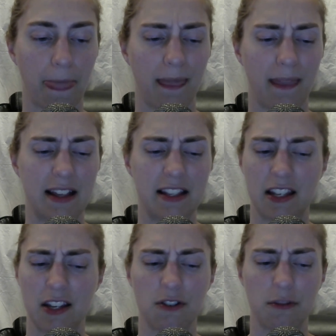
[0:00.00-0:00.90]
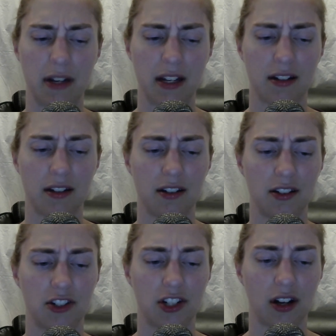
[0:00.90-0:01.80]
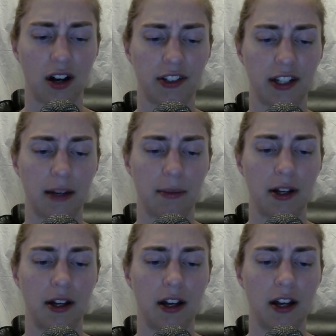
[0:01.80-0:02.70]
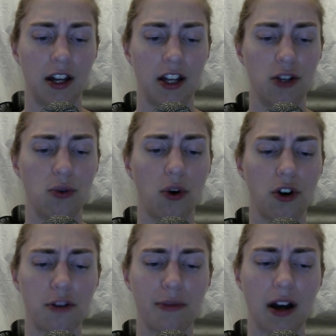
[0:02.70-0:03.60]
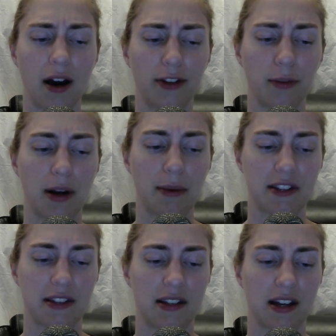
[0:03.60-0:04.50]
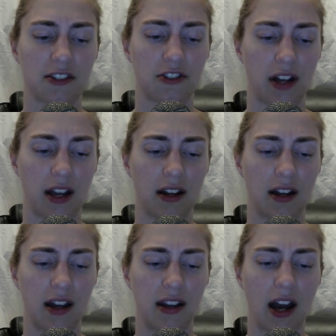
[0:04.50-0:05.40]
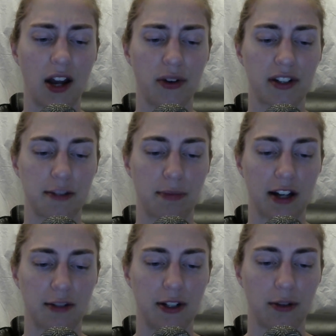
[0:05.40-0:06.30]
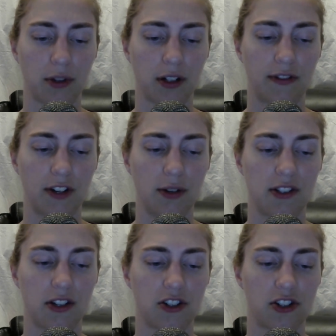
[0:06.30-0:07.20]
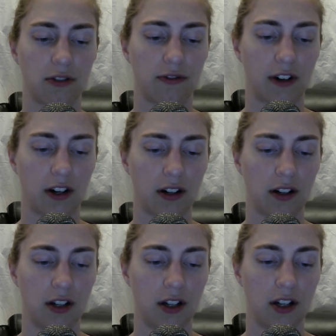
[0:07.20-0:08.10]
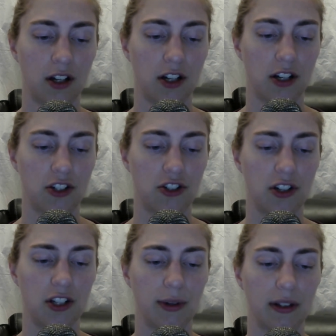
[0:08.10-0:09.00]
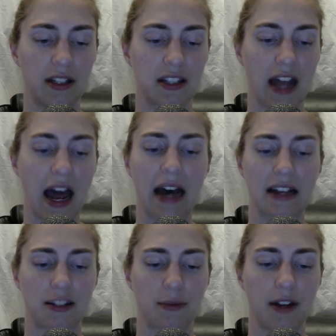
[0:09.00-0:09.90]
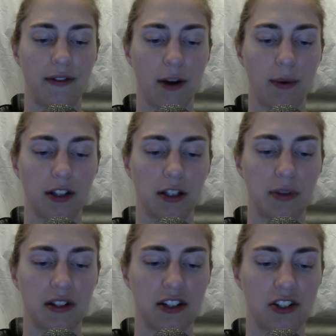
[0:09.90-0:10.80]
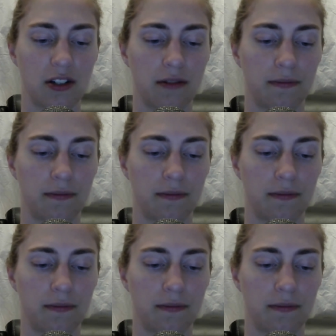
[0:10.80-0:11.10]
Excuse me, she called to him. You ordered me off the premises yesterday, and now you expect me to work for you as your chauffeur? Shouldn't you at least ask me if I want the position?